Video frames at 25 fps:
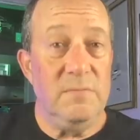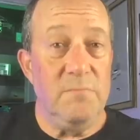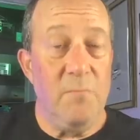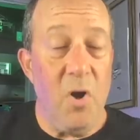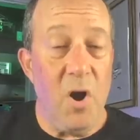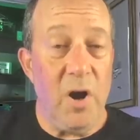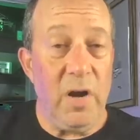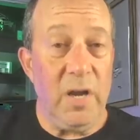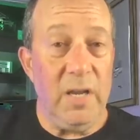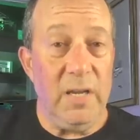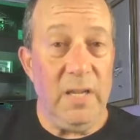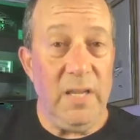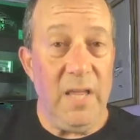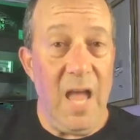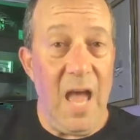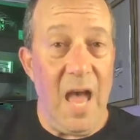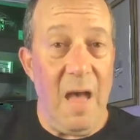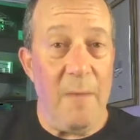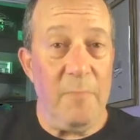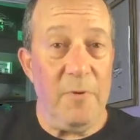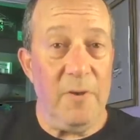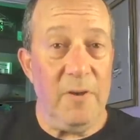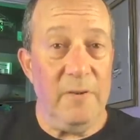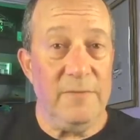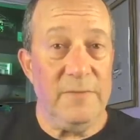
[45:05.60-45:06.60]
market
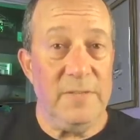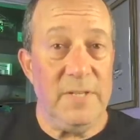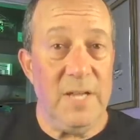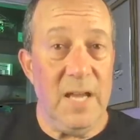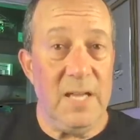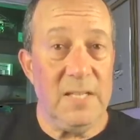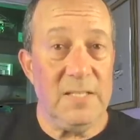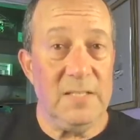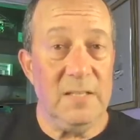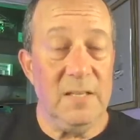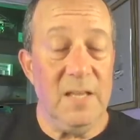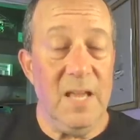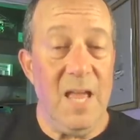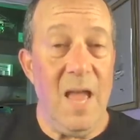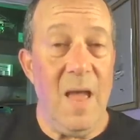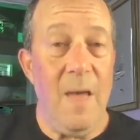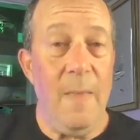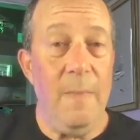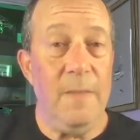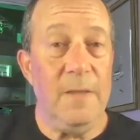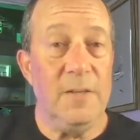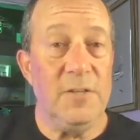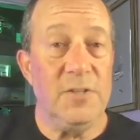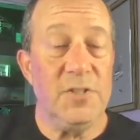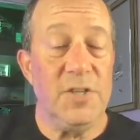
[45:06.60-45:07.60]
cap of Tesla
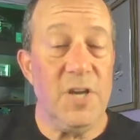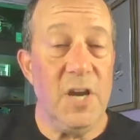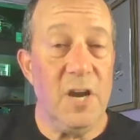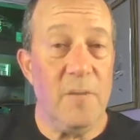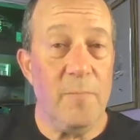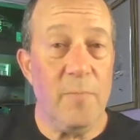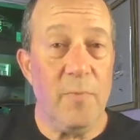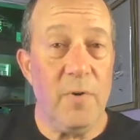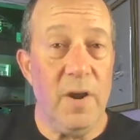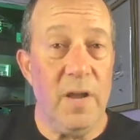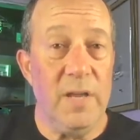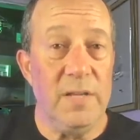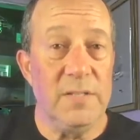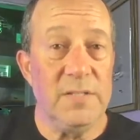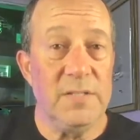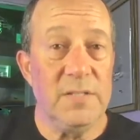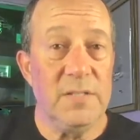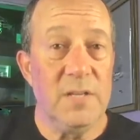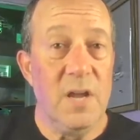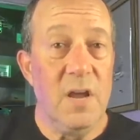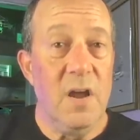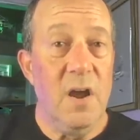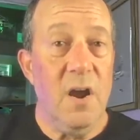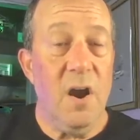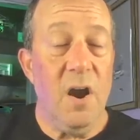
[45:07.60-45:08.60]
and the share price
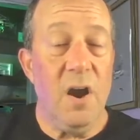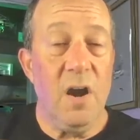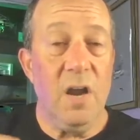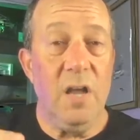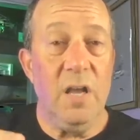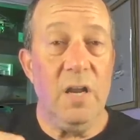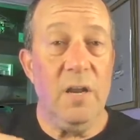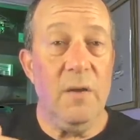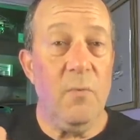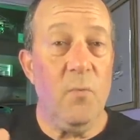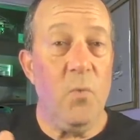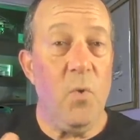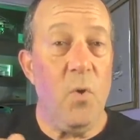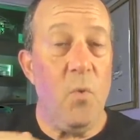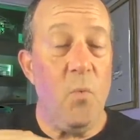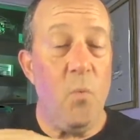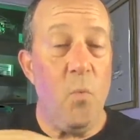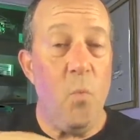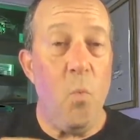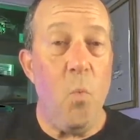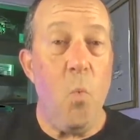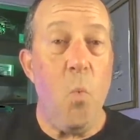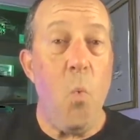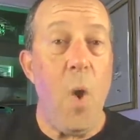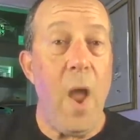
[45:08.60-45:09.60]
are going to go
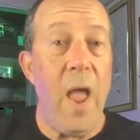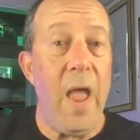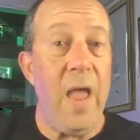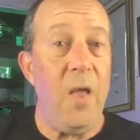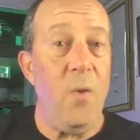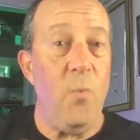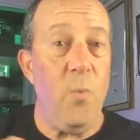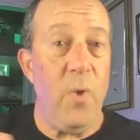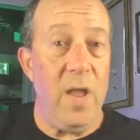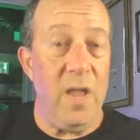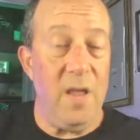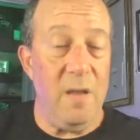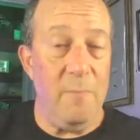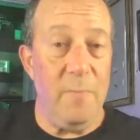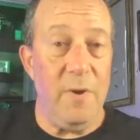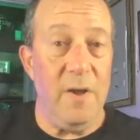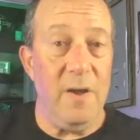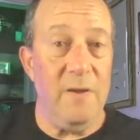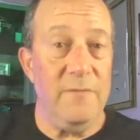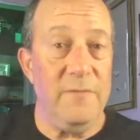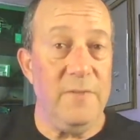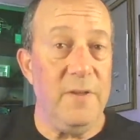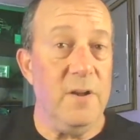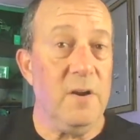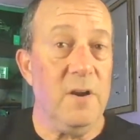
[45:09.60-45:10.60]
way, way
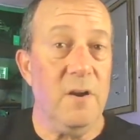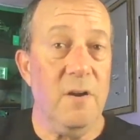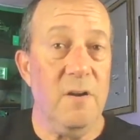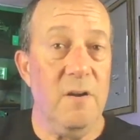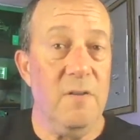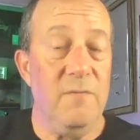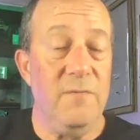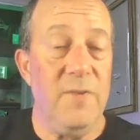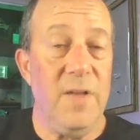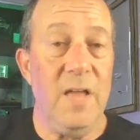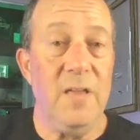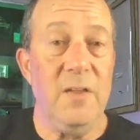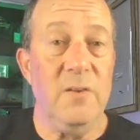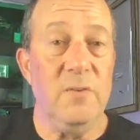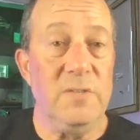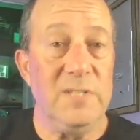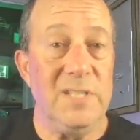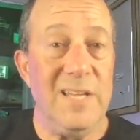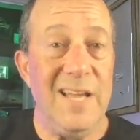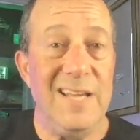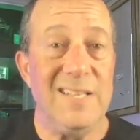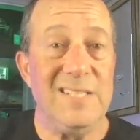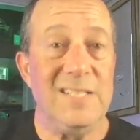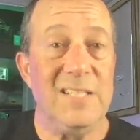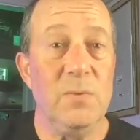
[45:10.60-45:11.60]
above their current value.
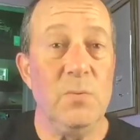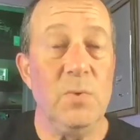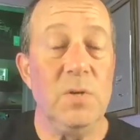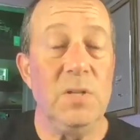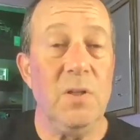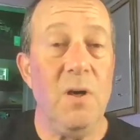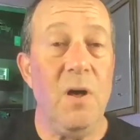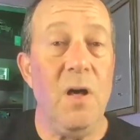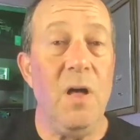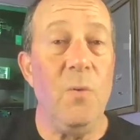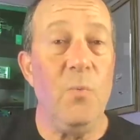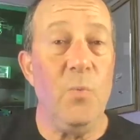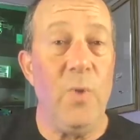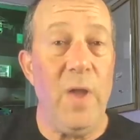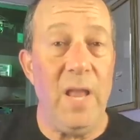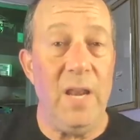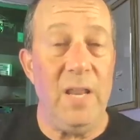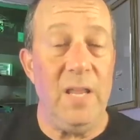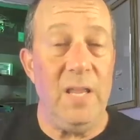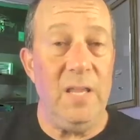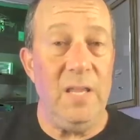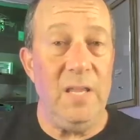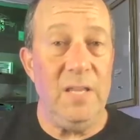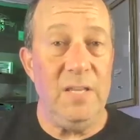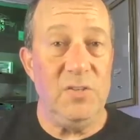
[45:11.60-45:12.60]
Tesla will
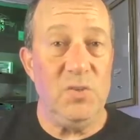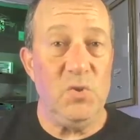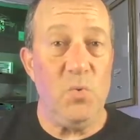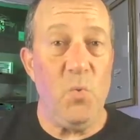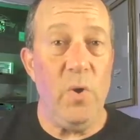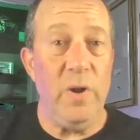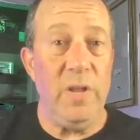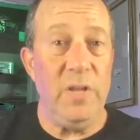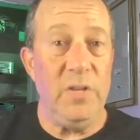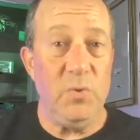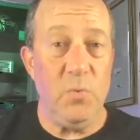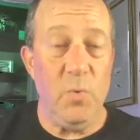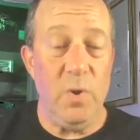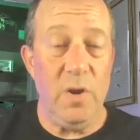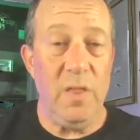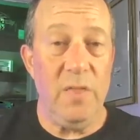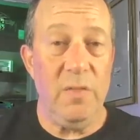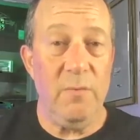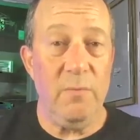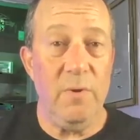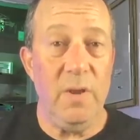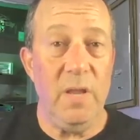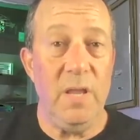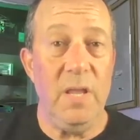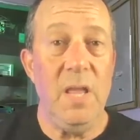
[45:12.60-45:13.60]
already in
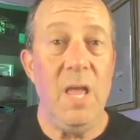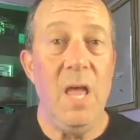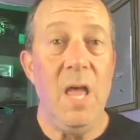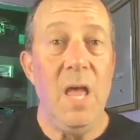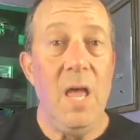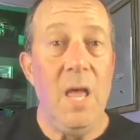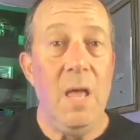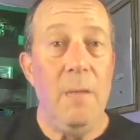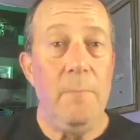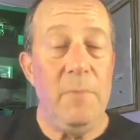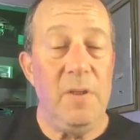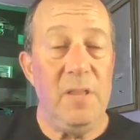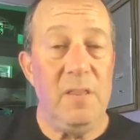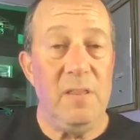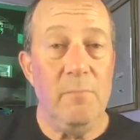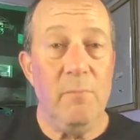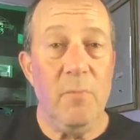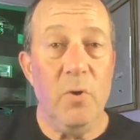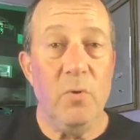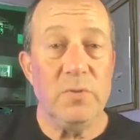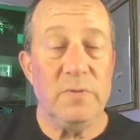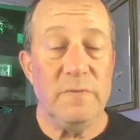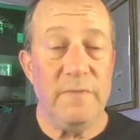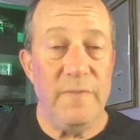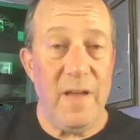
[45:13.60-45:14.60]
2023 be the
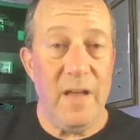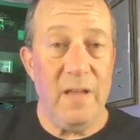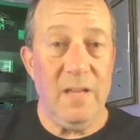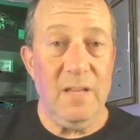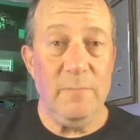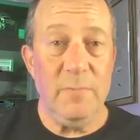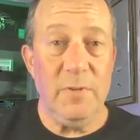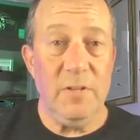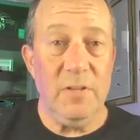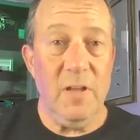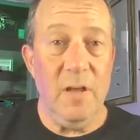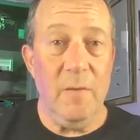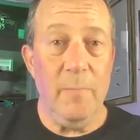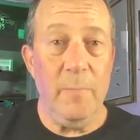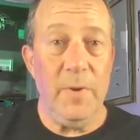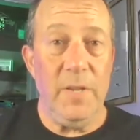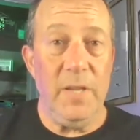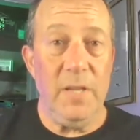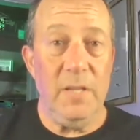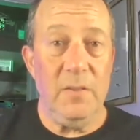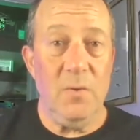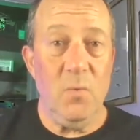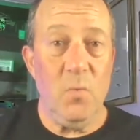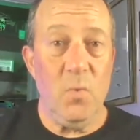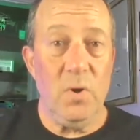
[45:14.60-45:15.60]
most valuable company
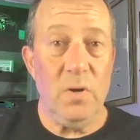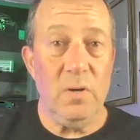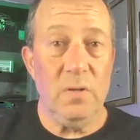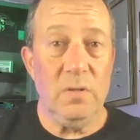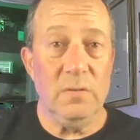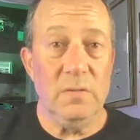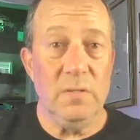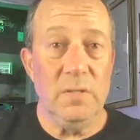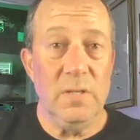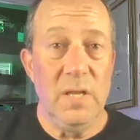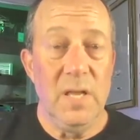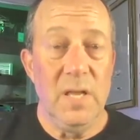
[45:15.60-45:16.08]
in the world.